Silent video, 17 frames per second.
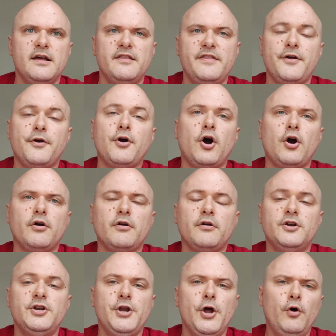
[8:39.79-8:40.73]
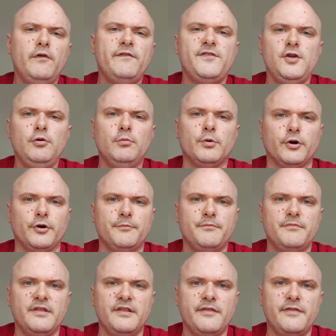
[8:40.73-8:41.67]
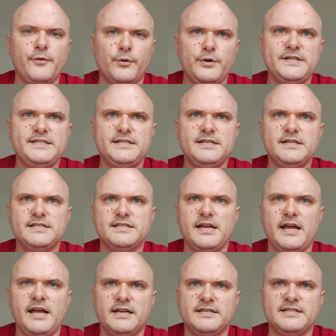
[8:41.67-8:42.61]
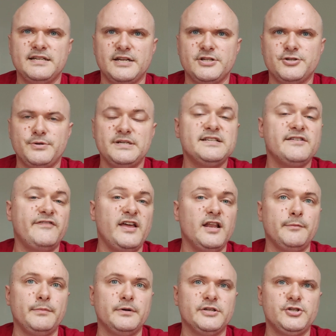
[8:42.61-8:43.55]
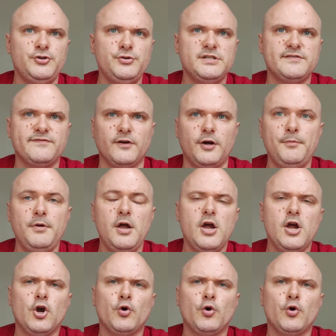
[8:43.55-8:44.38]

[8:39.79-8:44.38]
There are no fewer than 36 ancestries available to choose from,